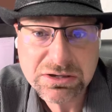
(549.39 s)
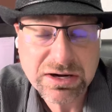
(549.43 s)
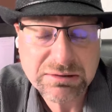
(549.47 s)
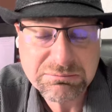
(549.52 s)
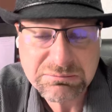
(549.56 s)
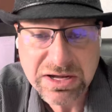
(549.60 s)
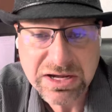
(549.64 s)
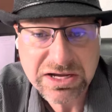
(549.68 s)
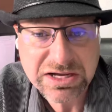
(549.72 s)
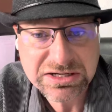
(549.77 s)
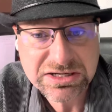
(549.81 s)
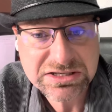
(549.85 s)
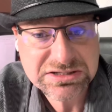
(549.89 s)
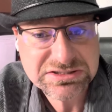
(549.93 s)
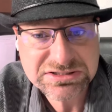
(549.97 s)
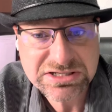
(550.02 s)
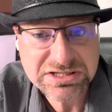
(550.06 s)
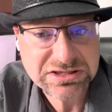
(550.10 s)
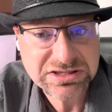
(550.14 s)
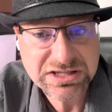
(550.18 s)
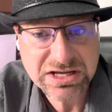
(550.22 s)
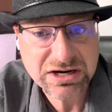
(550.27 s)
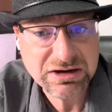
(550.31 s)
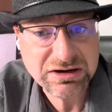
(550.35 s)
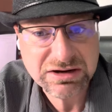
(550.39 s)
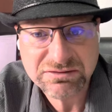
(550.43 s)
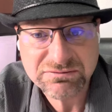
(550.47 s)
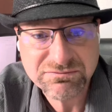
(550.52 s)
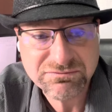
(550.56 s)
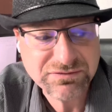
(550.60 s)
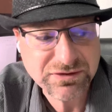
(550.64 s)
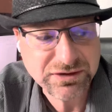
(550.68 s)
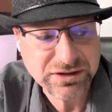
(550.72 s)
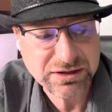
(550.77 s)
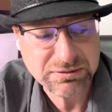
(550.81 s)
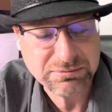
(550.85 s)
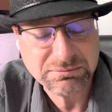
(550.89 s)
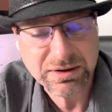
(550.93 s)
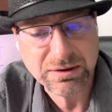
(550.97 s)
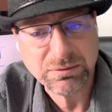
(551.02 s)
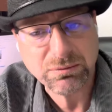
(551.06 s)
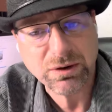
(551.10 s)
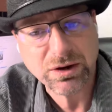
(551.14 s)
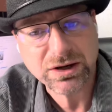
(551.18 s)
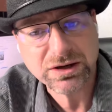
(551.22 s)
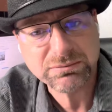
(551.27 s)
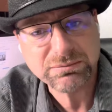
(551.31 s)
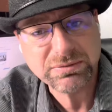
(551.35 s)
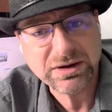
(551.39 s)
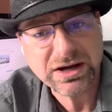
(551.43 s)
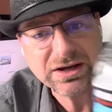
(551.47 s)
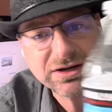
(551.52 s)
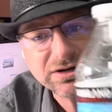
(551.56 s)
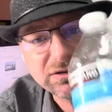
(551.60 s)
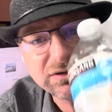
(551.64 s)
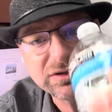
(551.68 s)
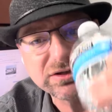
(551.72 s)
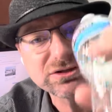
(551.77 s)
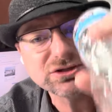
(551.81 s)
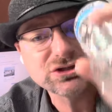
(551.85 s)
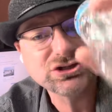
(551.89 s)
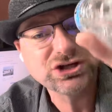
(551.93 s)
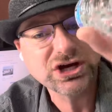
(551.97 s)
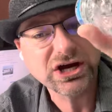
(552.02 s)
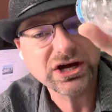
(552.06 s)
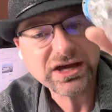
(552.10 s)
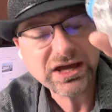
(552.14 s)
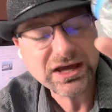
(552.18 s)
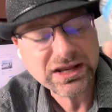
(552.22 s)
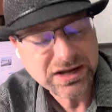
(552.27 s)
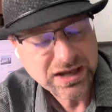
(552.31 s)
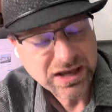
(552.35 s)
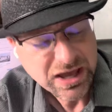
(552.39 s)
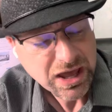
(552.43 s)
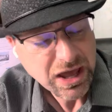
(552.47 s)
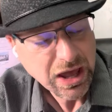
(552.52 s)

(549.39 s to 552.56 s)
I'm not going to sit there and fill up my water bottle and chug it,